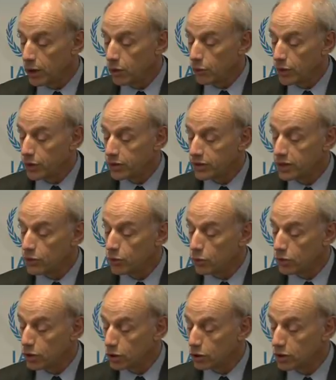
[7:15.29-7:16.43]
with
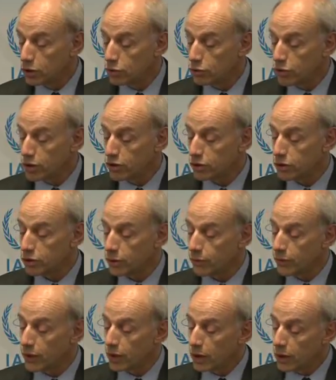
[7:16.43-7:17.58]
seawater concentrations
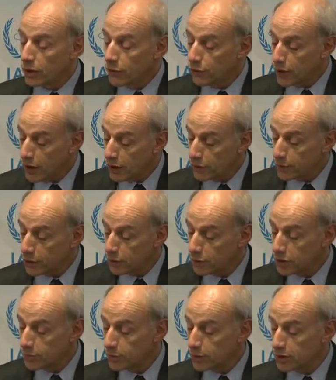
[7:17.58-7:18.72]
of 5
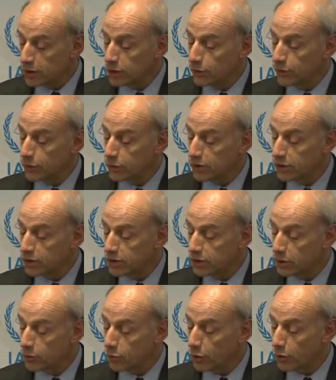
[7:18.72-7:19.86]
becquerels per liter for
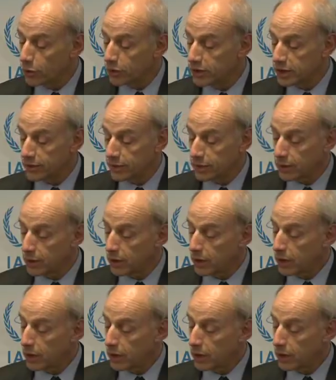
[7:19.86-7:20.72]
cesium-137